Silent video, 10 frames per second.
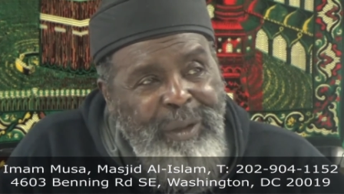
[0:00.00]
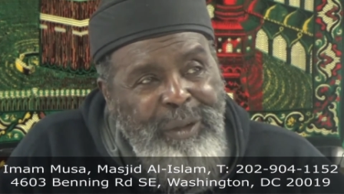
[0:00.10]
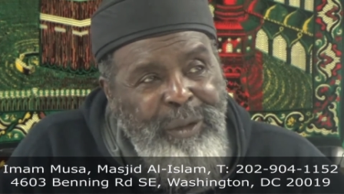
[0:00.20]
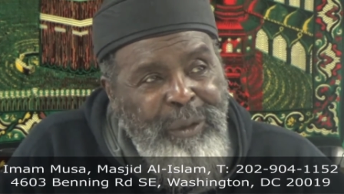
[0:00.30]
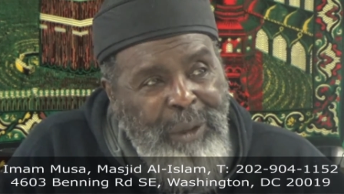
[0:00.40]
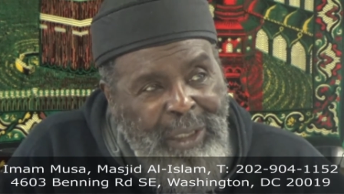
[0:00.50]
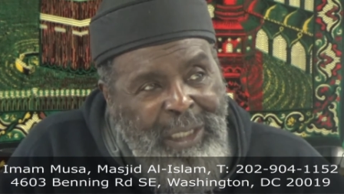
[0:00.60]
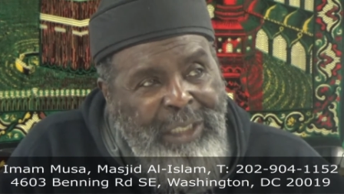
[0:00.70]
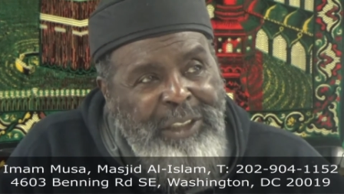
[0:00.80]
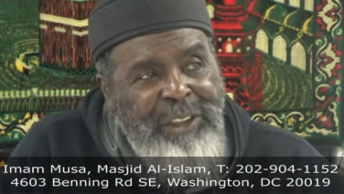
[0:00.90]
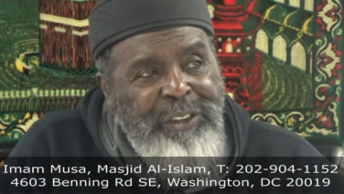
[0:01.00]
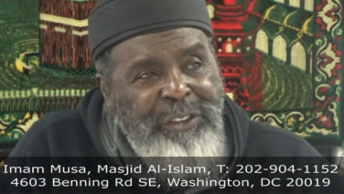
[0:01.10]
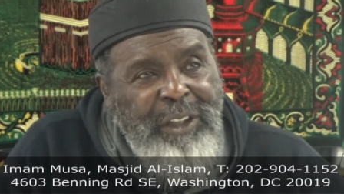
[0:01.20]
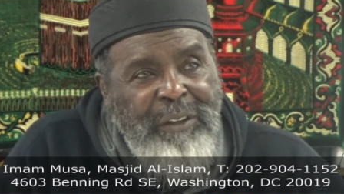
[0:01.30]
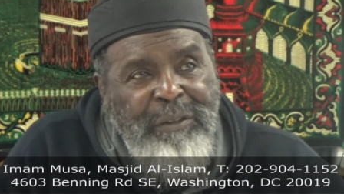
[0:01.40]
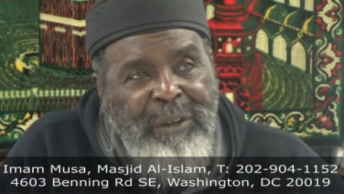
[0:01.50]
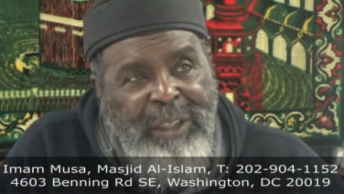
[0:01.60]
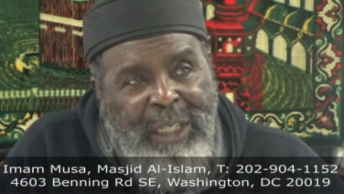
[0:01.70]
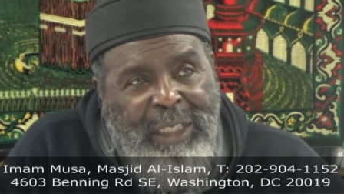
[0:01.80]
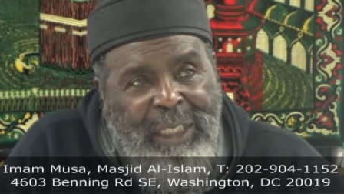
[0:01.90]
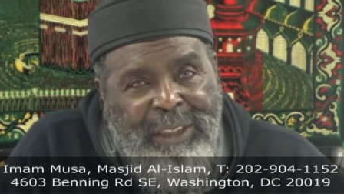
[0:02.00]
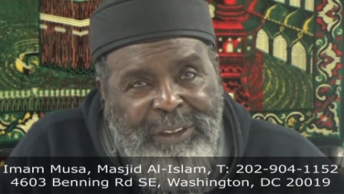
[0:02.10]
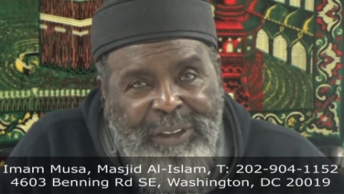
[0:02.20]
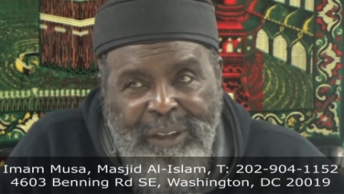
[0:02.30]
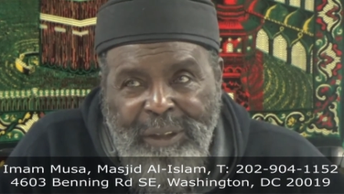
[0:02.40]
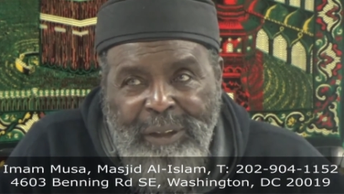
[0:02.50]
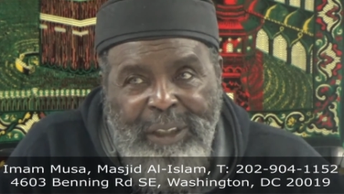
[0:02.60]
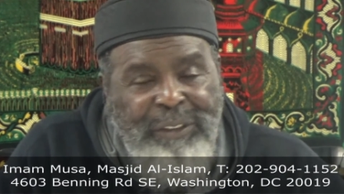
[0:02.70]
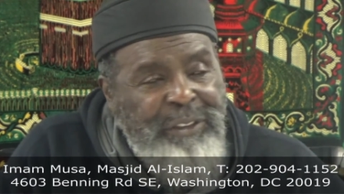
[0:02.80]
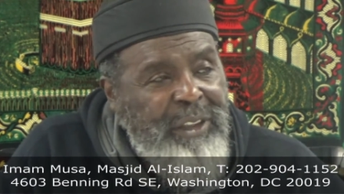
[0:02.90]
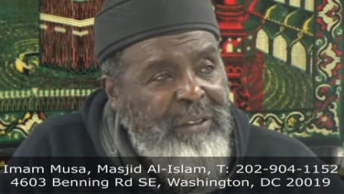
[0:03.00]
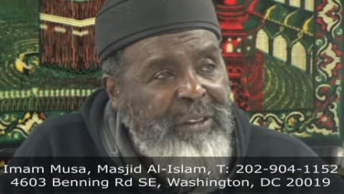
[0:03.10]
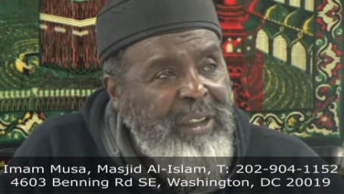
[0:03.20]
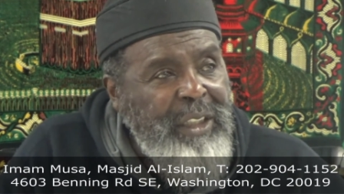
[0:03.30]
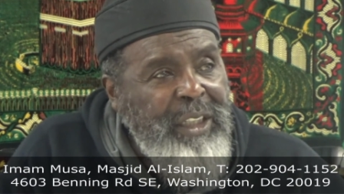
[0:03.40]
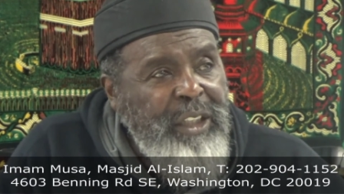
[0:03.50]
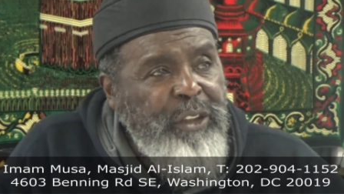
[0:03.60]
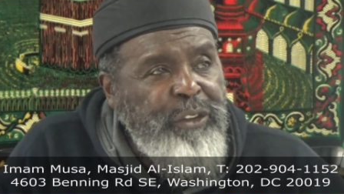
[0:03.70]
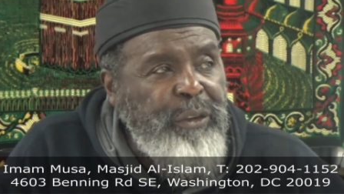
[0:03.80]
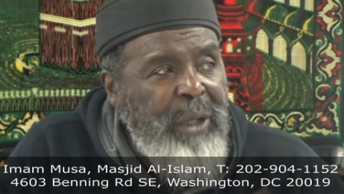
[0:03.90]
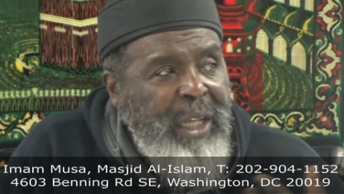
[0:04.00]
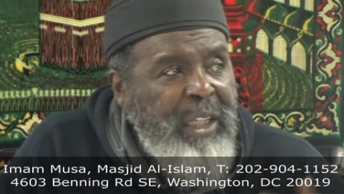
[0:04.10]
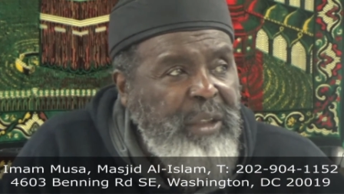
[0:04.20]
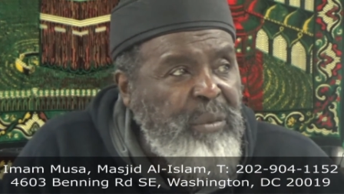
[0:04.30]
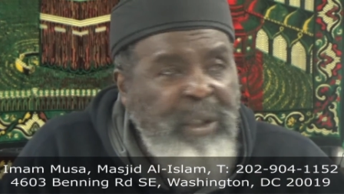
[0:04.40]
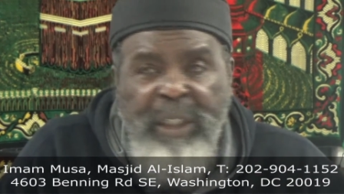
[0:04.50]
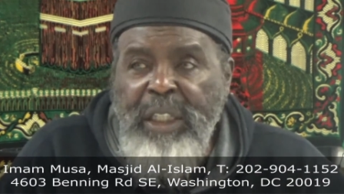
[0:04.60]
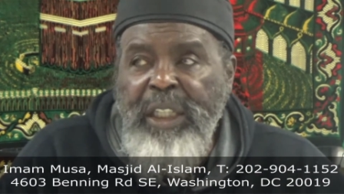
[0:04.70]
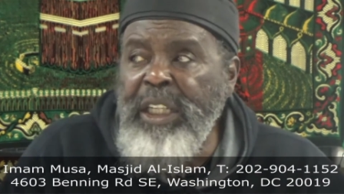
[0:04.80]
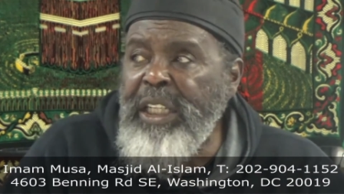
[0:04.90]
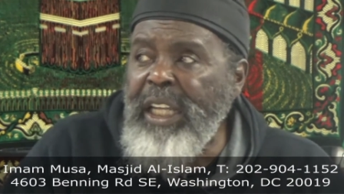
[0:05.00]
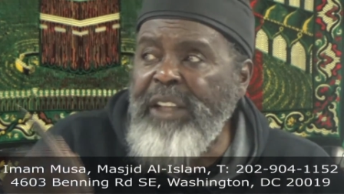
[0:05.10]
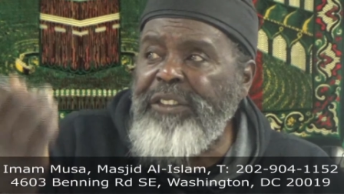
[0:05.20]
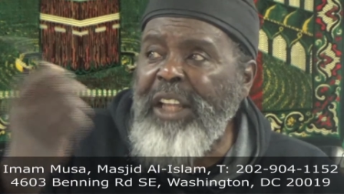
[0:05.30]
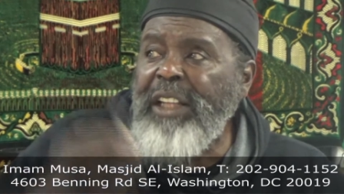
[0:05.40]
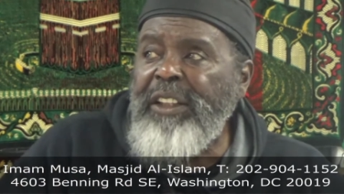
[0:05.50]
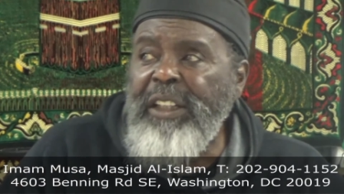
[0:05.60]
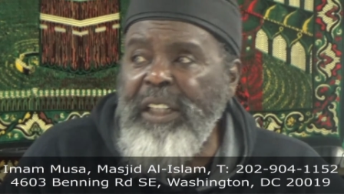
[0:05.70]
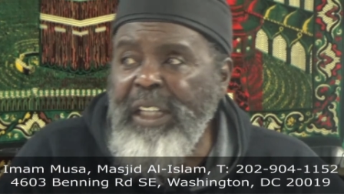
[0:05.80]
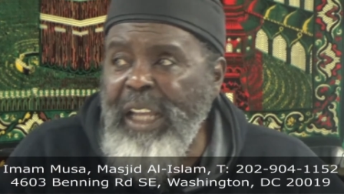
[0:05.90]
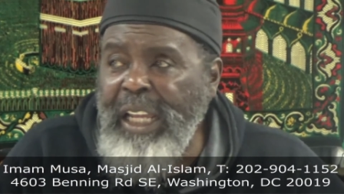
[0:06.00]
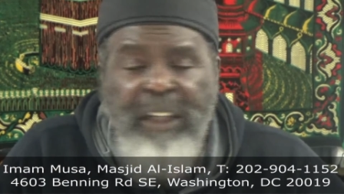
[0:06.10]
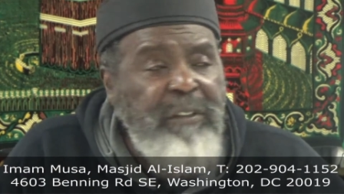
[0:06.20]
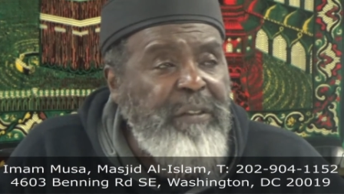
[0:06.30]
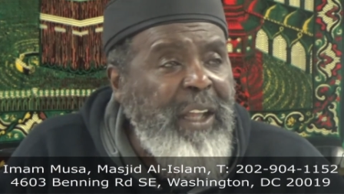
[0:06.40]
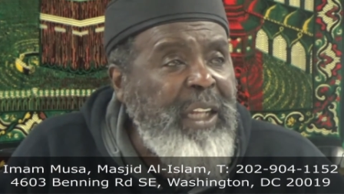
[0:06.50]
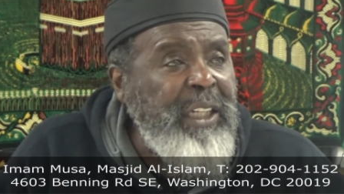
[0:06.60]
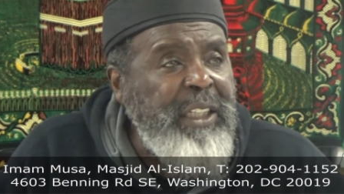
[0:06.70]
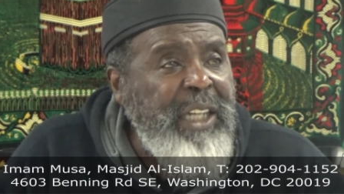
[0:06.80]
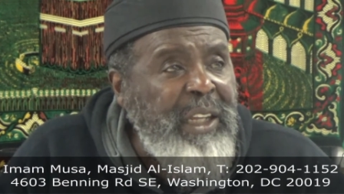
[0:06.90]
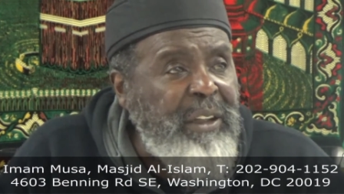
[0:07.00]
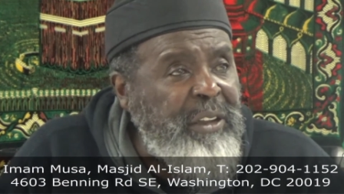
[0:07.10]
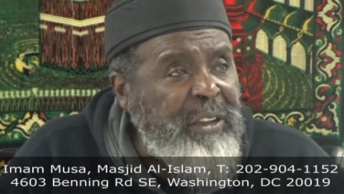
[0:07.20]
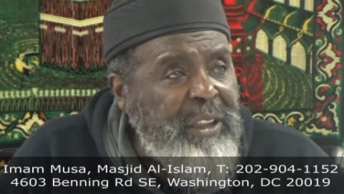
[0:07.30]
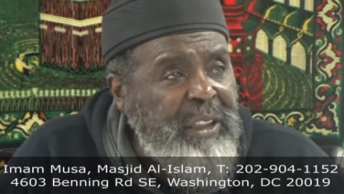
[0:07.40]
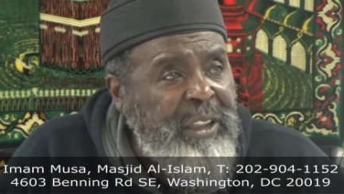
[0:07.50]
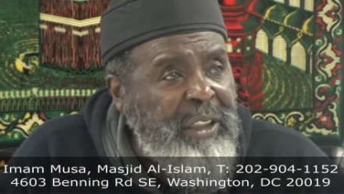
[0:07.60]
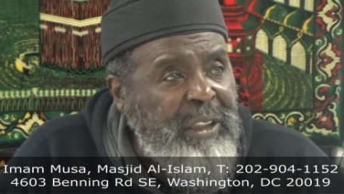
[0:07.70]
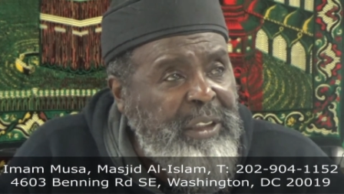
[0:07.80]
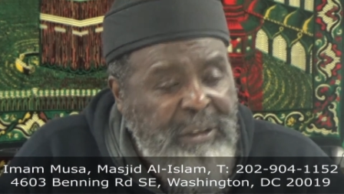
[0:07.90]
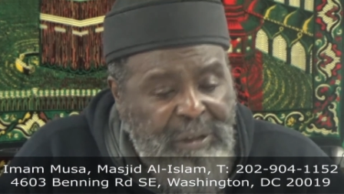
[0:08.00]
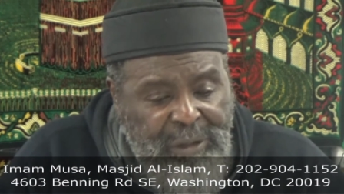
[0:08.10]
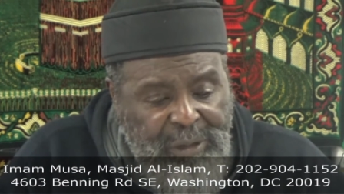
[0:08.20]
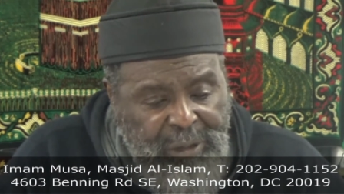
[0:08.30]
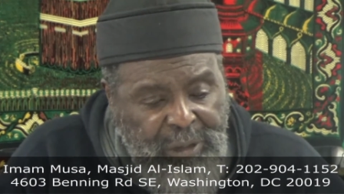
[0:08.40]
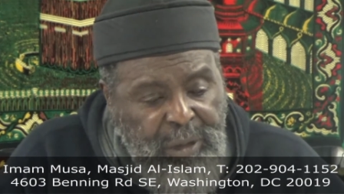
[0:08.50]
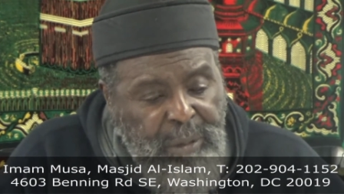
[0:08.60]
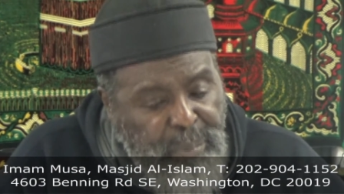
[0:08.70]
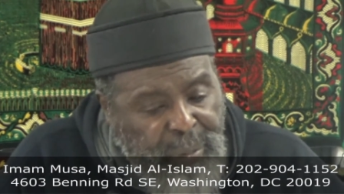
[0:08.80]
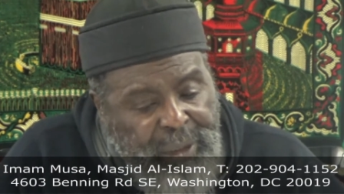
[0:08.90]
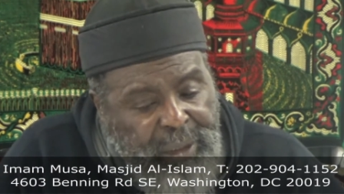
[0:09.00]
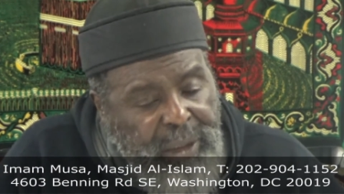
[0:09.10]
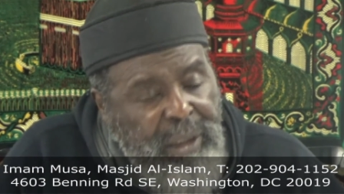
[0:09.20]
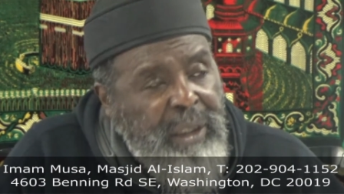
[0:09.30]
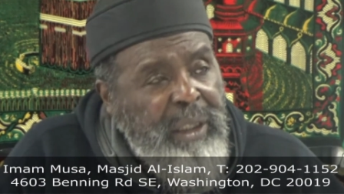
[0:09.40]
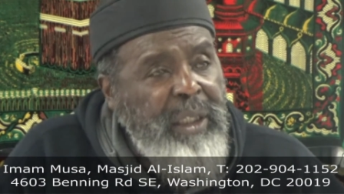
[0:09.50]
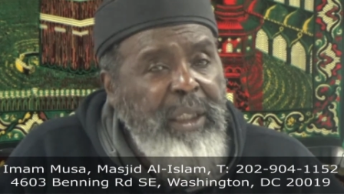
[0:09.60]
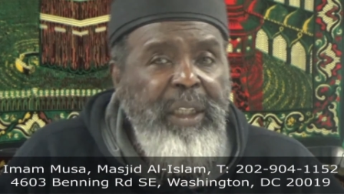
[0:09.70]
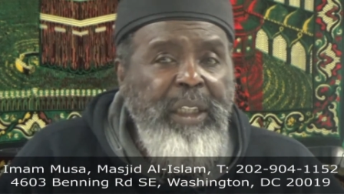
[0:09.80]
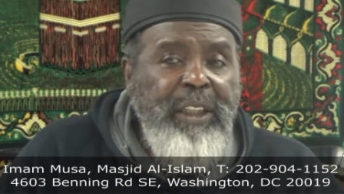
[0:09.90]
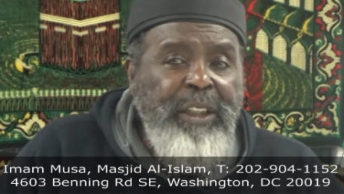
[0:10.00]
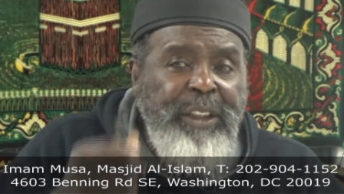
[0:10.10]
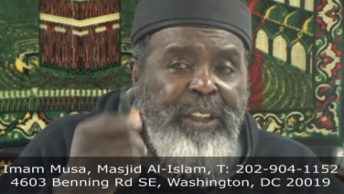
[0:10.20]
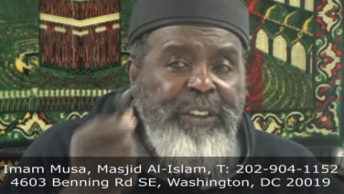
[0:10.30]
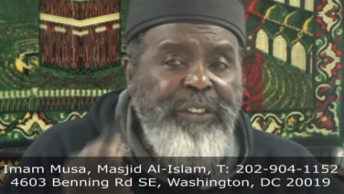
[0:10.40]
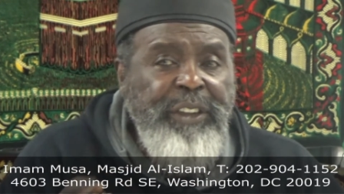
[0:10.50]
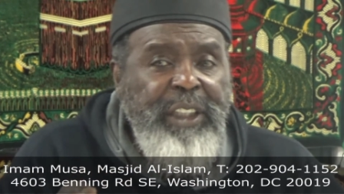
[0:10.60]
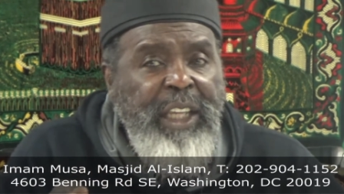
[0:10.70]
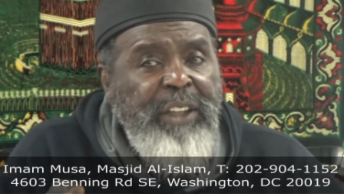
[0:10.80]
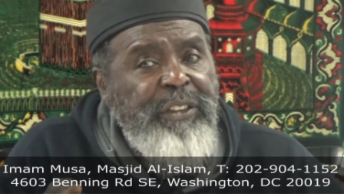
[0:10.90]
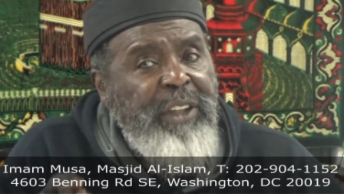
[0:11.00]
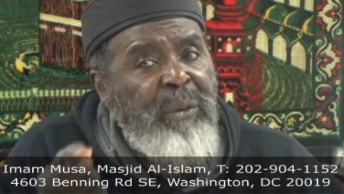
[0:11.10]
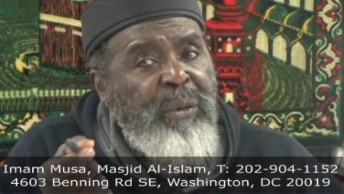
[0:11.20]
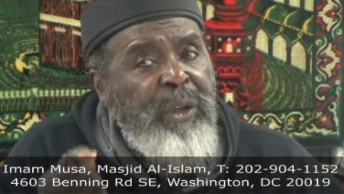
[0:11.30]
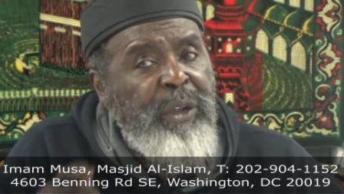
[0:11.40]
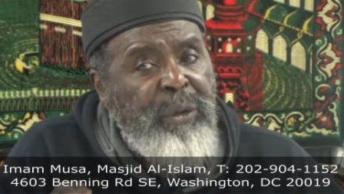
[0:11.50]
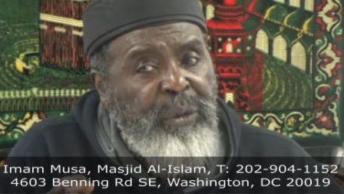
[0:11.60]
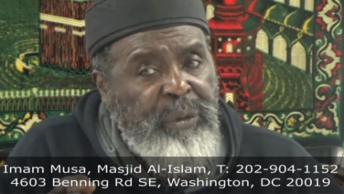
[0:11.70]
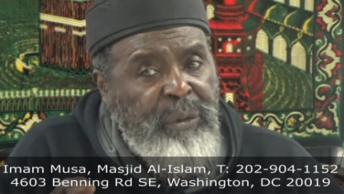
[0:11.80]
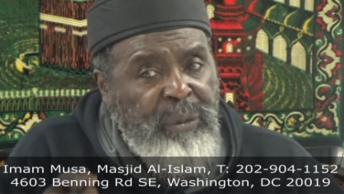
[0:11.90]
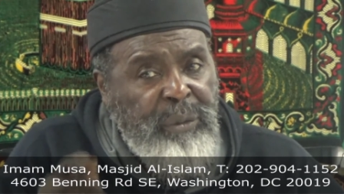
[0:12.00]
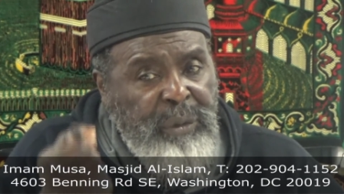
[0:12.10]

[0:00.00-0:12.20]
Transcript: You know, I got the discovery, and I got all that stuff. So I could, win any case, I I could file it now, and, and uh, but this case I want to go to